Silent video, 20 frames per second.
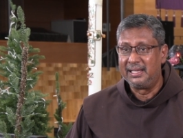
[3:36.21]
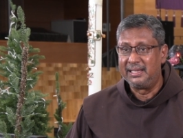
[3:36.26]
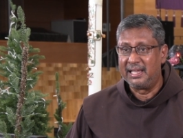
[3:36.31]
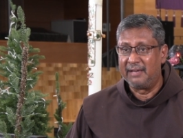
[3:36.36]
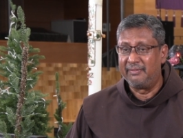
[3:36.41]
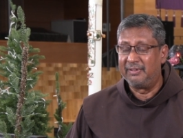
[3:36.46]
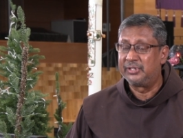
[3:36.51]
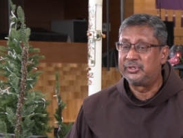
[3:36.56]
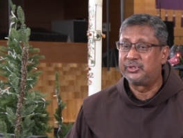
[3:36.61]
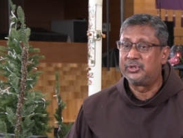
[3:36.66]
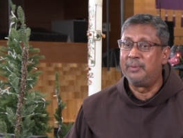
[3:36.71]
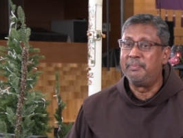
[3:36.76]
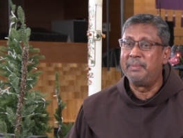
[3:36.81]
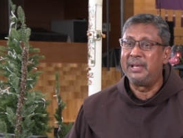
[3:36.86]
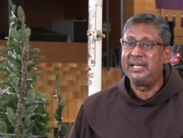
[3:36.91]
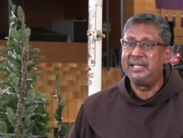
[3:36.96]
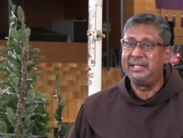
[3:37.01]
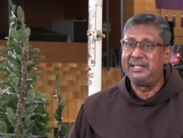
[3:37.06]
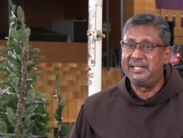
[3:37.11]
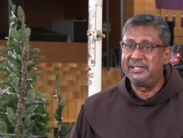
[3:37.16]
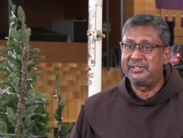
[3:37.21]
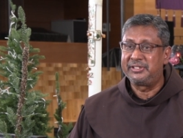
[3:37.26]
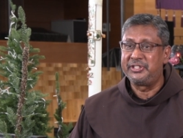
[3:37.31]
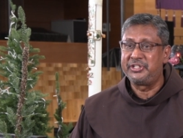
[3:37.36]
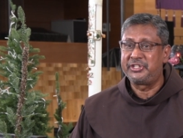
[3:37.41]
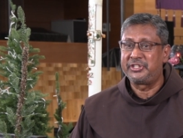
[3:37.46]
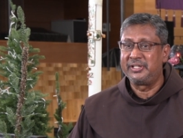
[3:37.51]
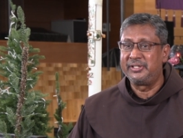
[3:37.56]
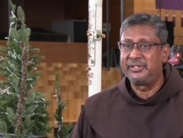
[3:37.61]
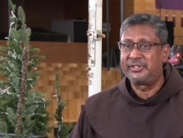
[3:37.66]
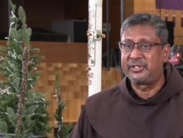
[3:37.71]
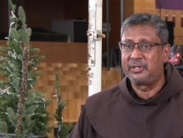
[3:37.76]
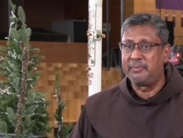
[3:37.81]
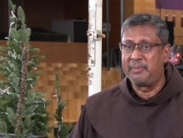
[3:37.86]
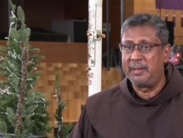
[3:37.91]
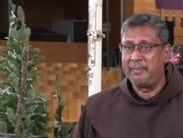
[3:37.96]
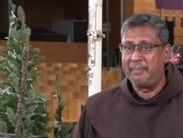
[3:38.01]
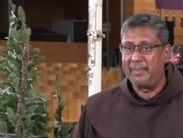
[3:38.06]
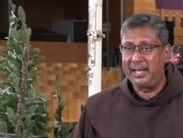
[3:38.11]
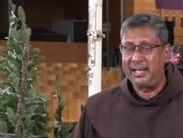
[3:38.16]
There were so many decisions to
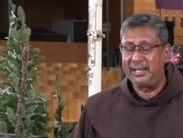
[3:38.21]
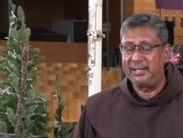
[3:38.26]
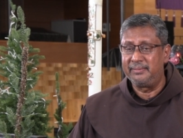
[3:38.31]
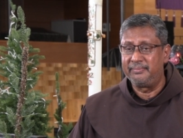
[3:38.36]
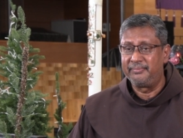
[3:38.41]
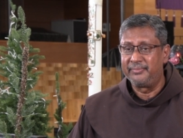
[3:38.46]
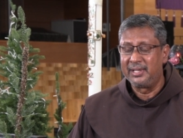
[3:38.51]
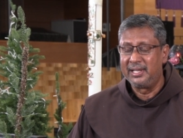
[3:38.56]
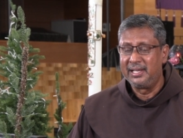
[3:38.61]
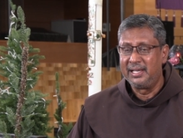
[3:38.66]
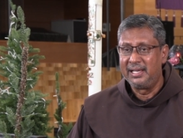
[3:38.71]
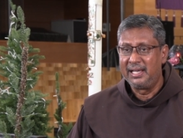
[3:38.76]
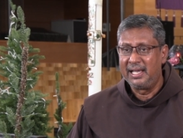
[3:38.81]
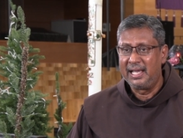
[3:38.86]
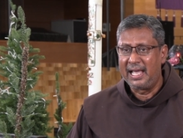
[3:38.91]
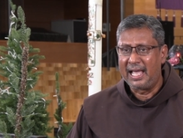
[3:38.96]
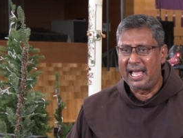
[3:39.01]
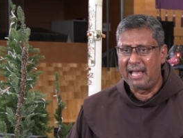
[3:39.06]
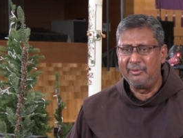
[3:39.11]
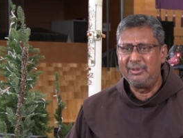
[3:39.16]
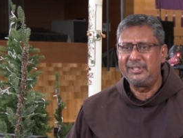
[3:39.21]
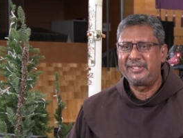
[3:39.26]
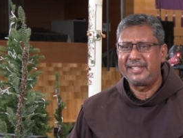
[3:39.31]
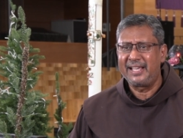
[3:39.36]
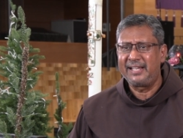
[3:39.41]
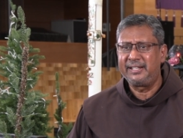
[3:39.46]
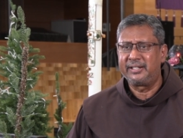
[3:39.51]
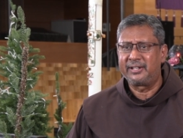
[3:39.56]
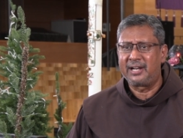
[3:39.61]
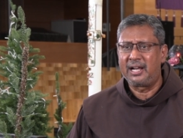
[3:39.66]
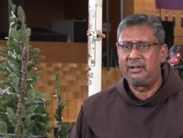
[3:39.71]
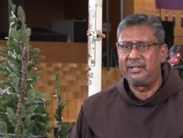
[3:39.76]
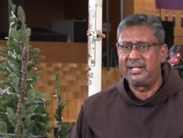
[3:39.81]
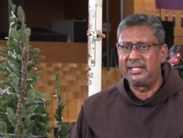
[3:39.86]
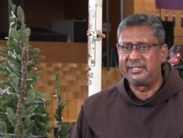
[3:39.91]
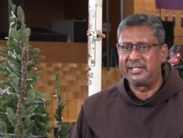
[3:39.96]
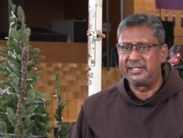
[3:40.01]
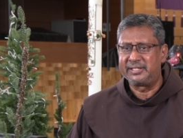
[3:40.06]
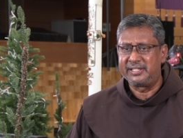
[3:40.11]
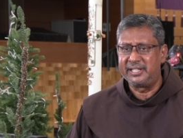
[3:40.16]
be made, and we sat around
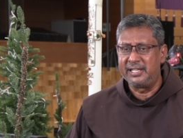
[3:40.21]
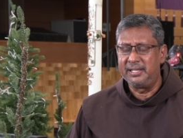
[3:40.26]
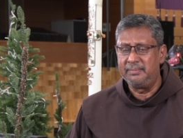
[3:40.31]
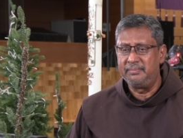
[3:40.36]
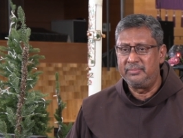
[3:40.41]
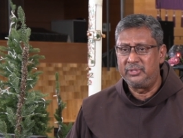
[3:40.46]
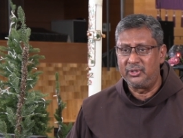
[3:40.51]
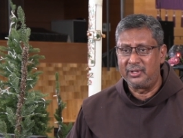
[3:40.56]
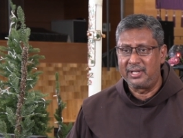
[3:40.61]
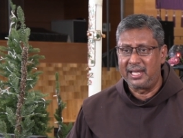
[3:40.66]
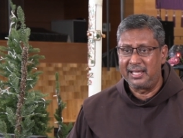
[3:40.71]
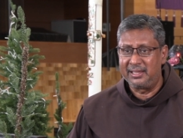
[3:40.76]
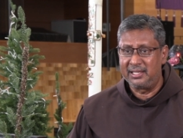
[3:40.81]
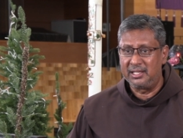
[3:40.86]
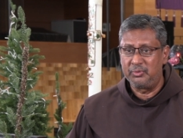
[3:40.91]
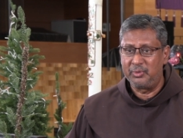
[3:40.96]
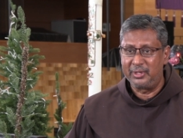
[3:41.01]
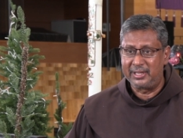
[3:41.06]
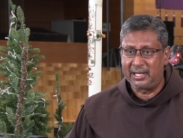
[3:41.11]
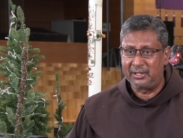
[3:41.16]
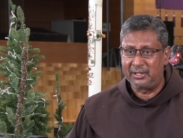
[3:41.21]
as a team together with